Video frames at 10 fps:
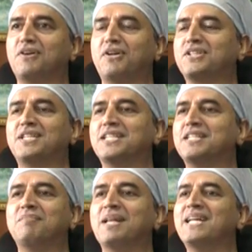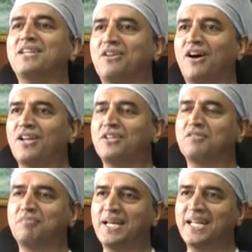or $30 million
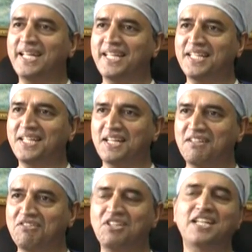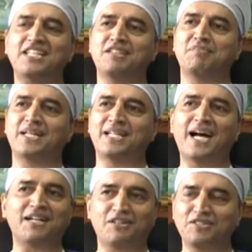to build a 300-bed
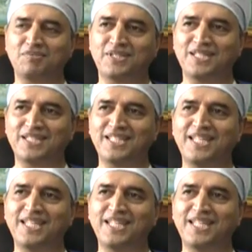heart hospital,